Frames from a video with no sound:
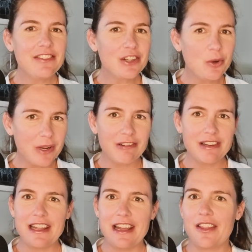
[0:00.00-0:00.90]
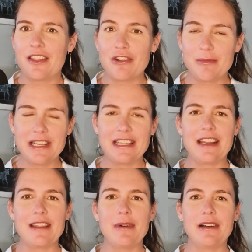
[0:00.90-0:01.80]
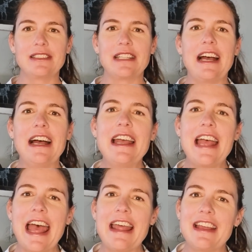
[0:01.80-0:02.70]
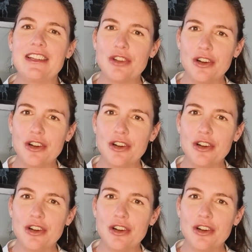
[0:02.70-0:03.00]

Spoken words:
give a quick rundown on the trips I did in the Polestar and then